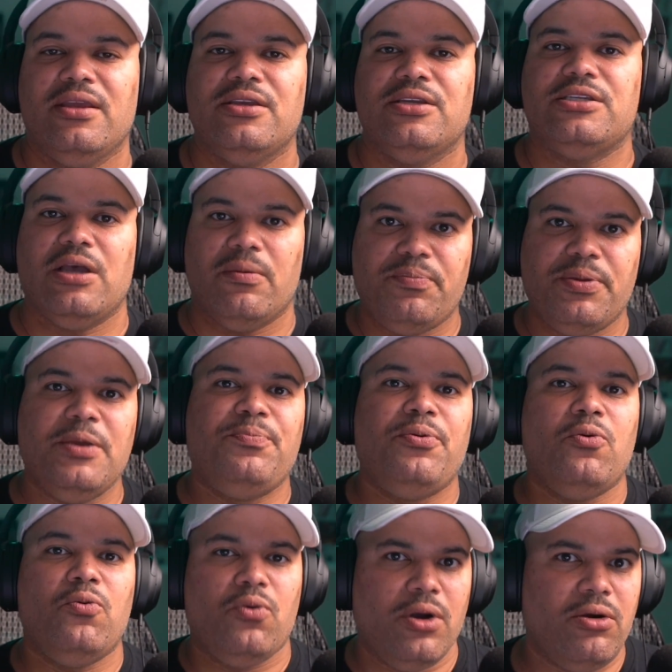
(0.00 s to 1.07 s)
Some people
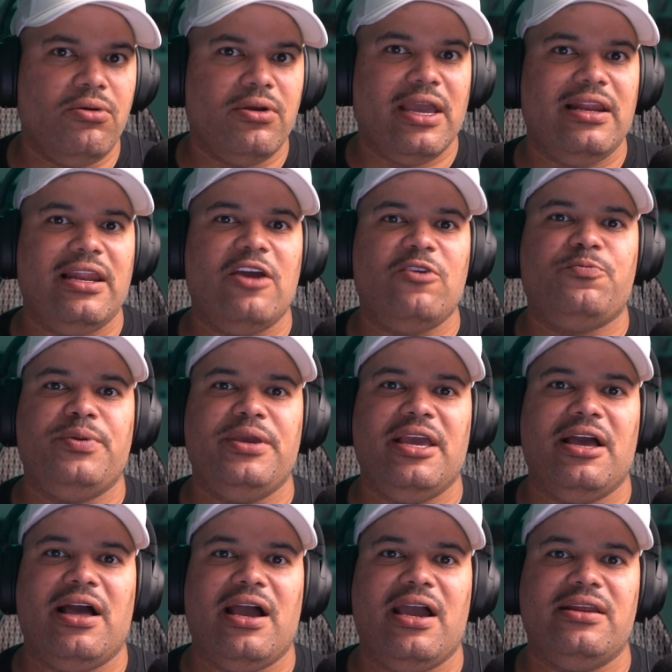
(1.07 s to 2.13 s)
will get left
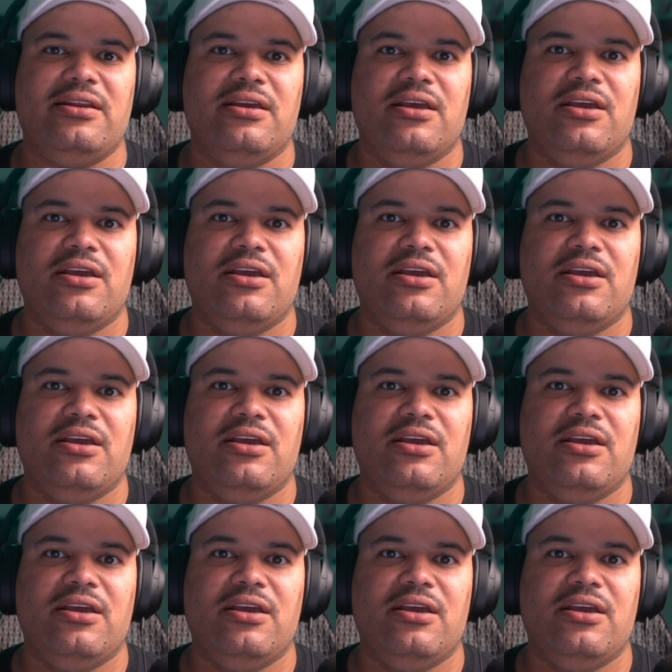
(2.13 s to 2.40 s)
behind.